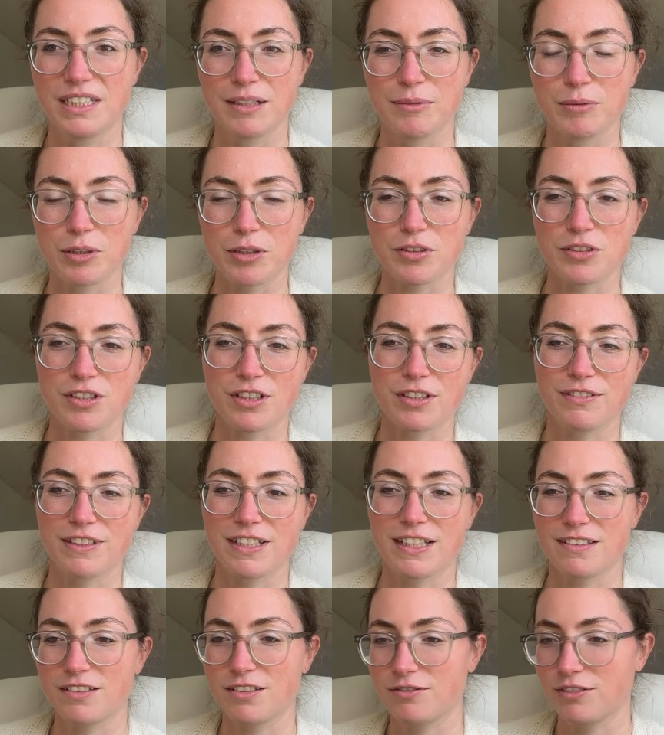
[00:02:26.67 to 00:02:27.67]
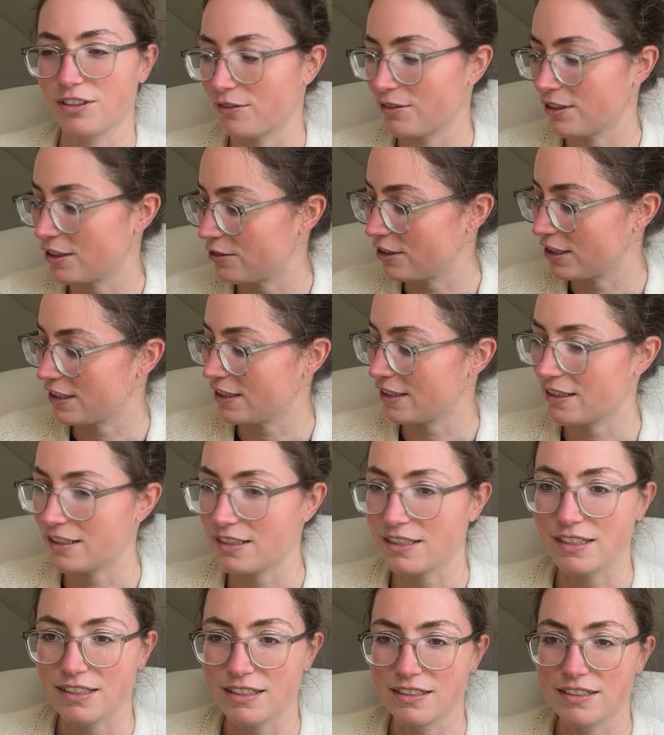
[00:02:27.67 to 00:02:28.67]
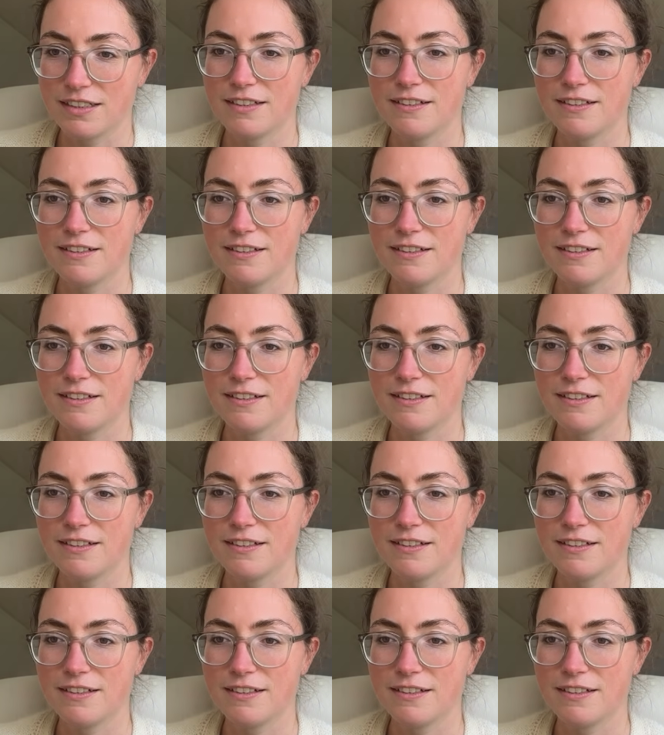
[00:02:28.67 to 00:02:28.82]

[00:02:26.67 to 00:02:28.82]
I'm not sure if that's a very great idea.